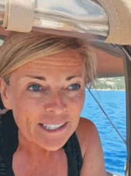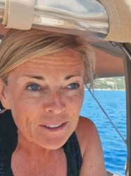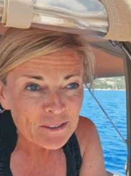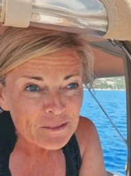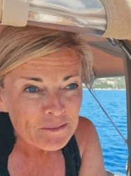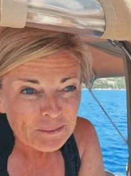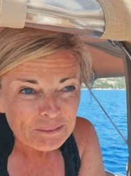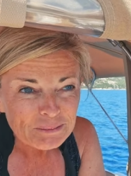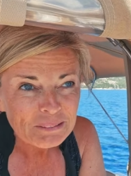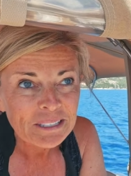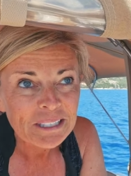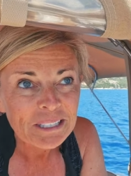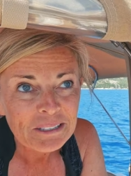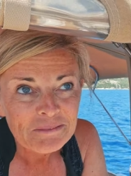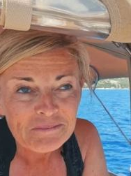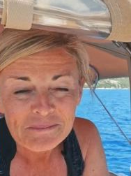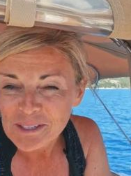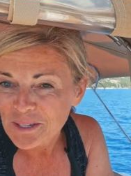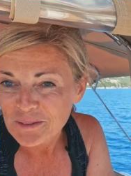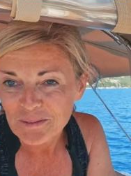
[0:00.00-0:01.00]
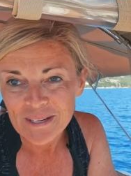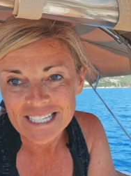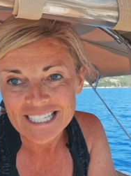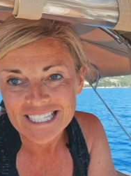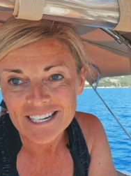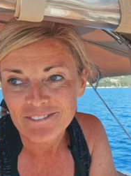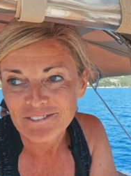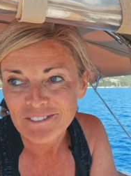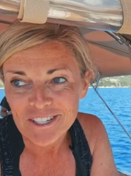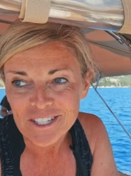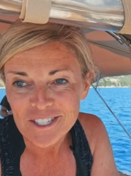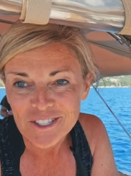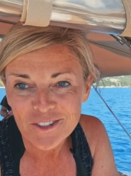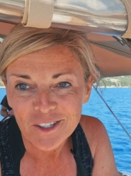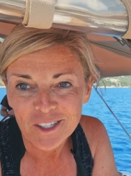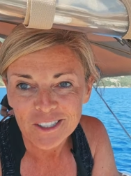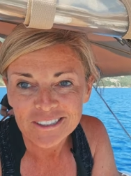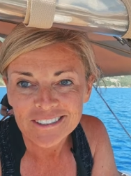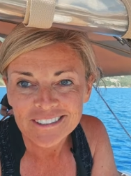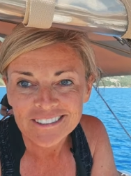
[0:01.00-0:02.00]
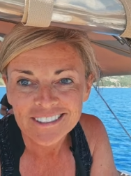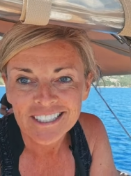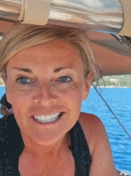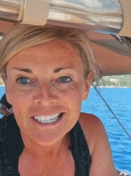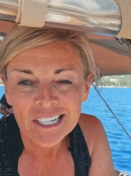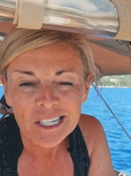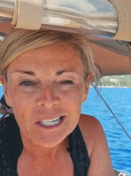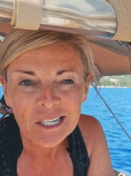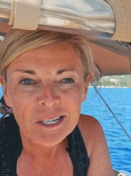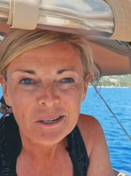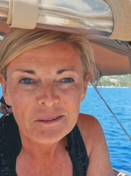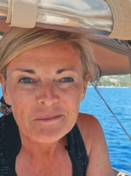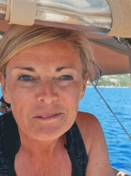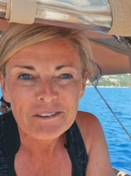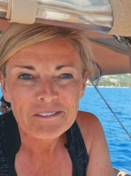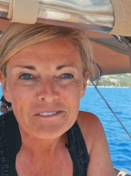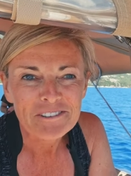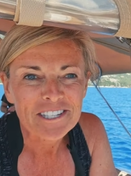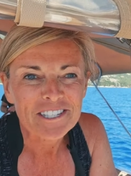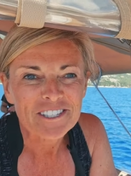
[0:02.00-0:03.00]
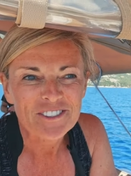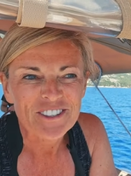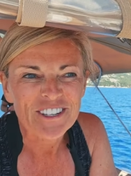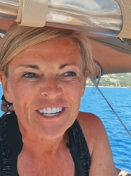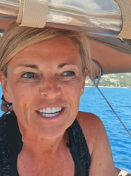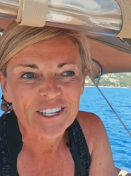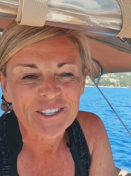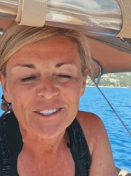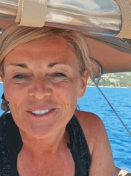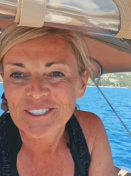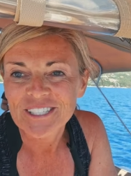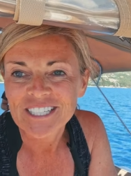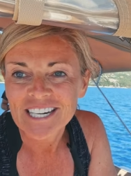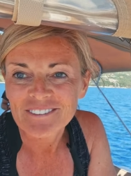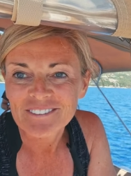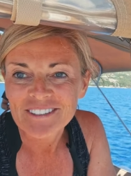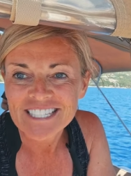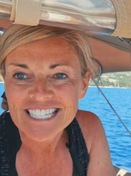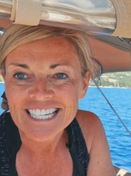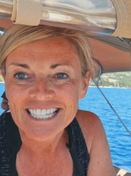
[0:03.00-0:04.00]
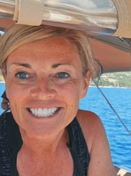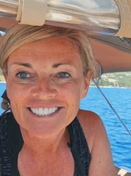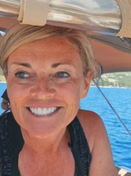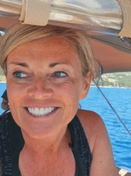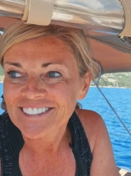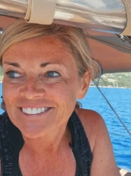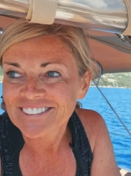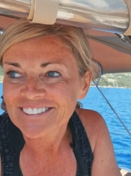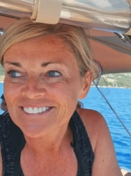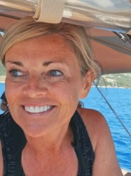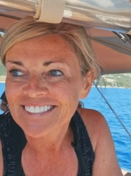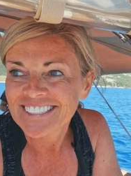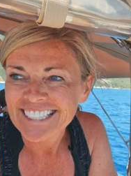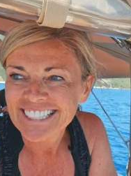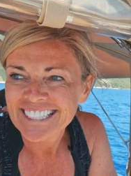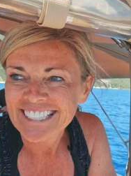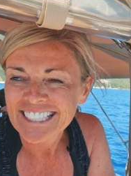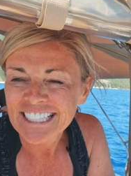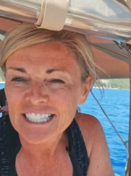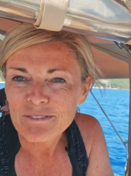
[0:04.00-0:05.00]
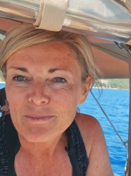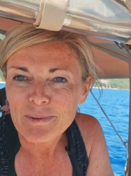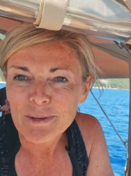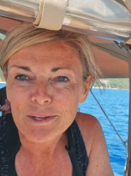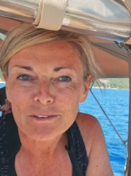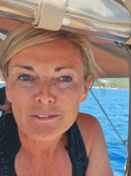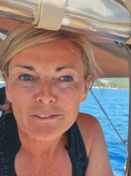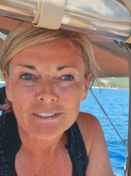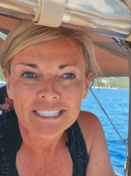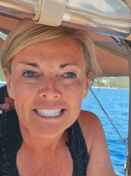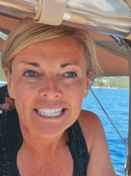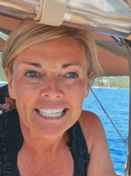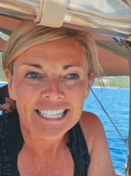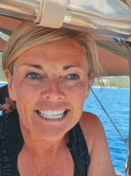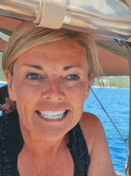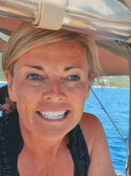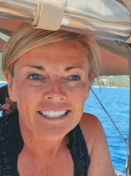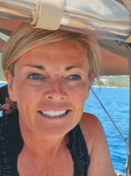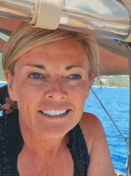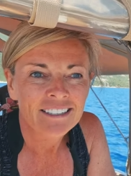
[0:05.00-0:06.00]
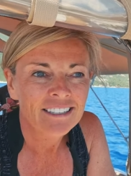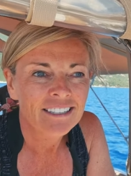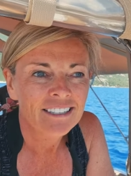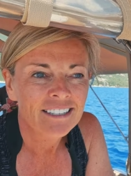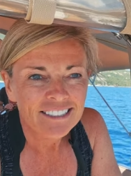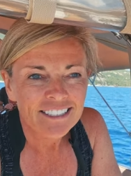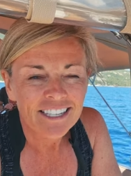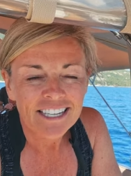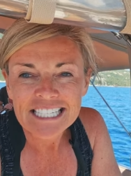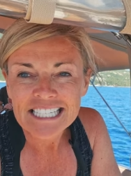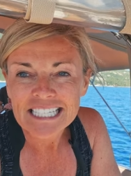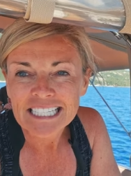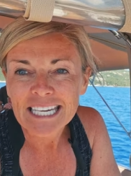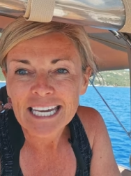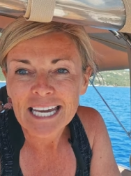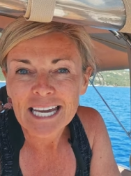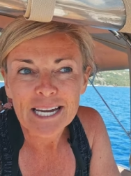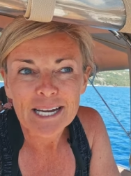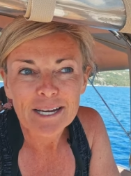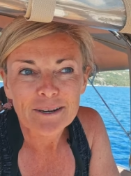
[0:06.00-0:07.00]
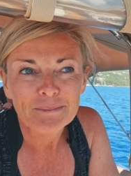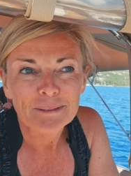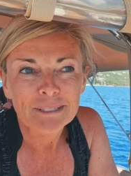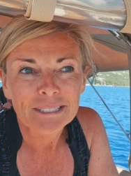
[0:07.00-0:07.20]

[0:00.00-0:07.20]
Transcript: out but the wind's not very strong. But feels really good to have a sail though. Beautiful day, nice and calm.